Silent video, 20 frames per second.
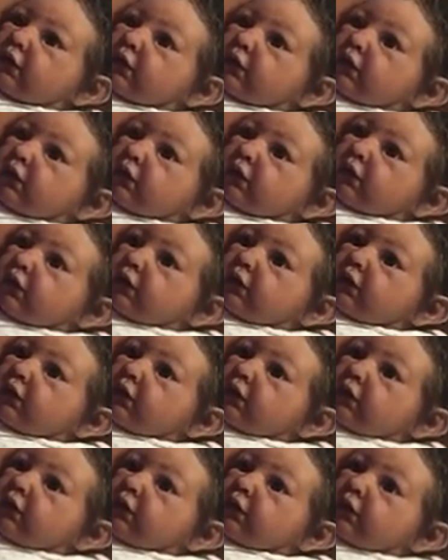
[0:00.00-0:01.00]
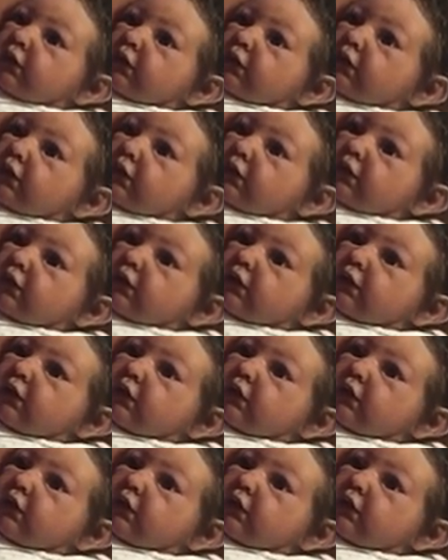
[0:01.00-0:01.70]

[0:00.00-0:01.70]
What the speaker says: Nothing is said.